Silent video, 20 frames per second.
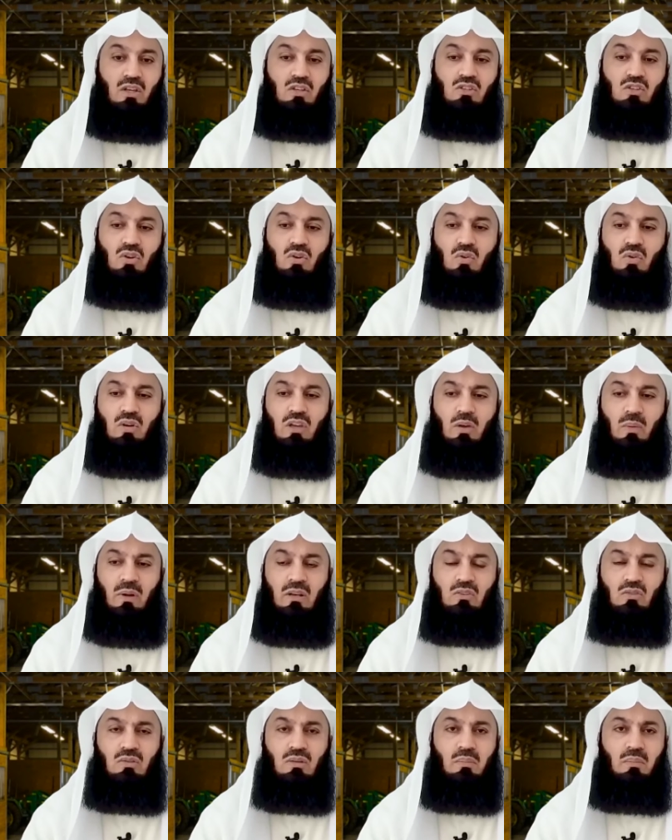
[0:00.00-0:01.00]
So he
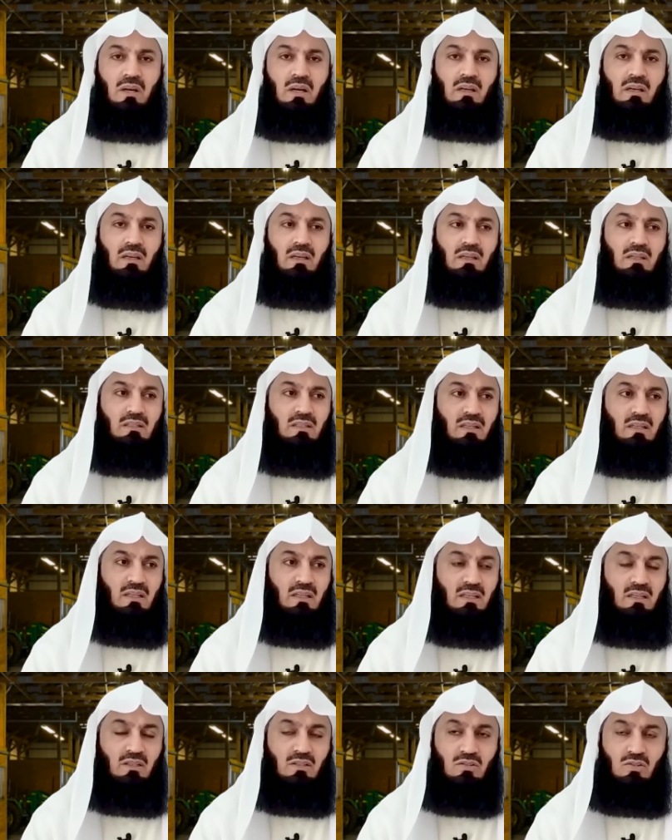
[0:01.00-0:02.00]
went to the market and
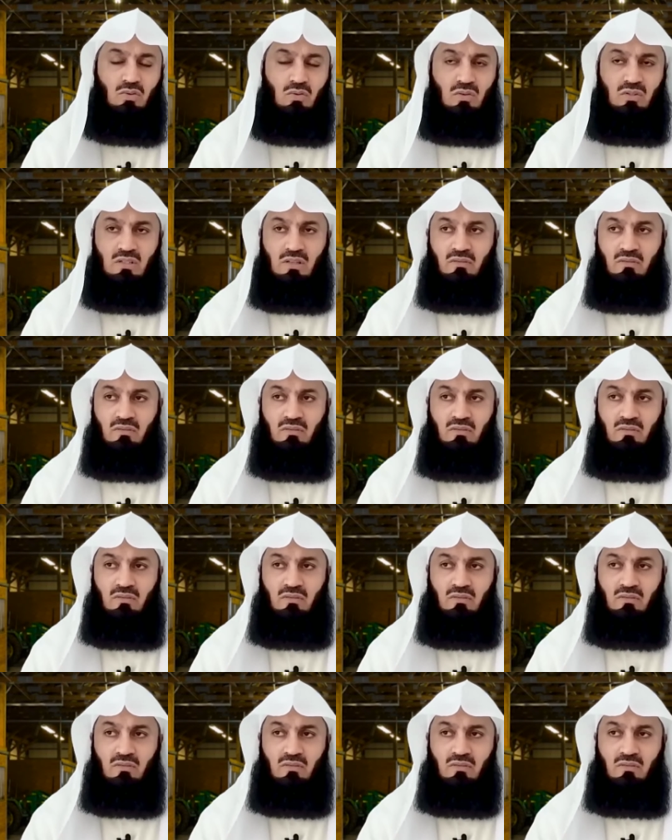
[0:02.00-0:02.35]
he saw